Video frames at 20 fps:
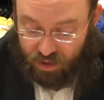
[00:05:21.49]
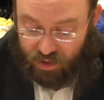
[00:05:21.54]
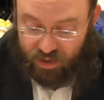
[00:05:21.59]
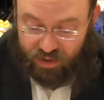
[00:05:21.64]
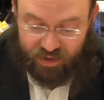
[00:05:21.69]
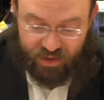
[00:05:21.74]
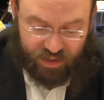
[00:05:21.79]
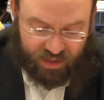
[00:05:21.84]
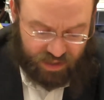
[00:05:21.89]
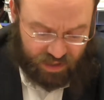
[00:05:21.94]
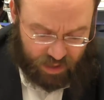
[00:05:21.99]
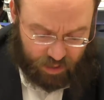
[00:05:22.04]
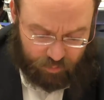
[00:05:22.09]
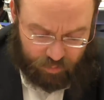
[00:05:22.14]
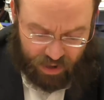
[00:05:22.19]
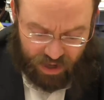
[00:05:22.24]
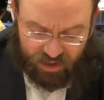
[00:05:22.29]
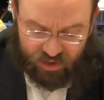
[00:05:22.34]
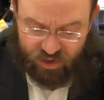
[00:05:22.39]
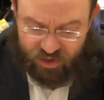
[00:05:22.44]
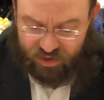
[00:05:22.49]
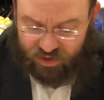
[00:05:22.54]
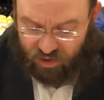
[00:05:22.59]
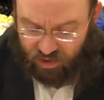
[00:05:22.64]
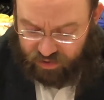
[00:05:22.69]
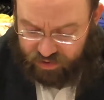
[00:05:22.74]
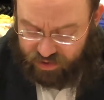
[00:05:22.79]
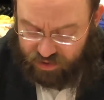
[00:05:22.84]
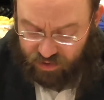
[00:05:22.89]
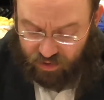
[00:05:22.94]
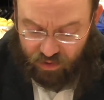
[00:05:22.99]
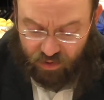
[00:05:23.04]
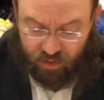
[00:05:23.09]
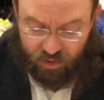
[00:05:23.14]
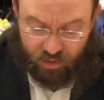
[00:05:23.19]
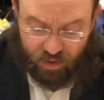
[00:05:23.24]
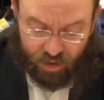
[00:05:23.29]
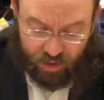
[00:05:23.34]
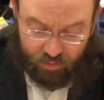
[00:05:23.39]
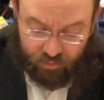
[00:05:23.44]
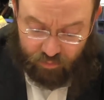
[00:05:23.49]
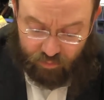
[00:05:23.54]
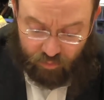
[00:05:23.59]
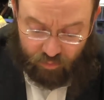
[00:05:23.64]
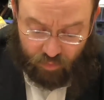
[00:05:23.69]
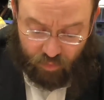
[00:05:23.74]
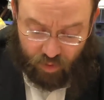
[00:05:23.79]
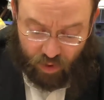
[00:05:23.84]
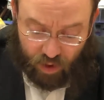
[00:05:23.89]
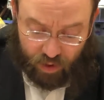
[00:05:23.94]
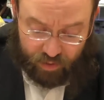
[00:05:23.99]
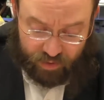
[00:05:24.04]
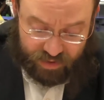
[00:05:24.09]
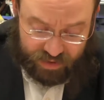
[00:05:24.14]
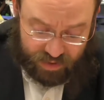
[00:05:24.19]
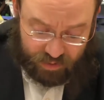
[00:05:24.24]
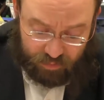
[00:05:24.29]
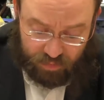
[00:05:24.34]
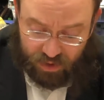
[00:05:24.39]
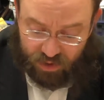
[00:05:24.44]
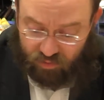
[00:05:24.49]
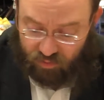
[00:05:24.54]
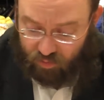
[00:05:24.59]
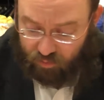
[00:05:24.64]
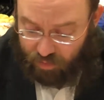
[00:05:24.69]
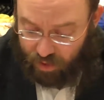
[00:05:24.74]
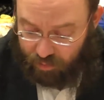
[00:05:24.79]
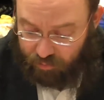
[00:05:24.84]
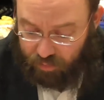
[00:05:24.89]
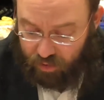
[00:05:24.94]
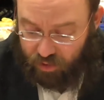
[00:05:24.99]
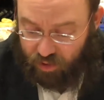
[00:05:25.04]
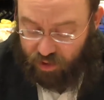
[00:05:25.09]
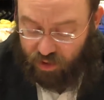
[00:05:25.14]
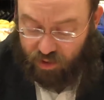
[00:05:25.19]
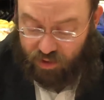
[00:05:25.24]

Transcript: The Ilan Pasha is also a, um, a simon to remember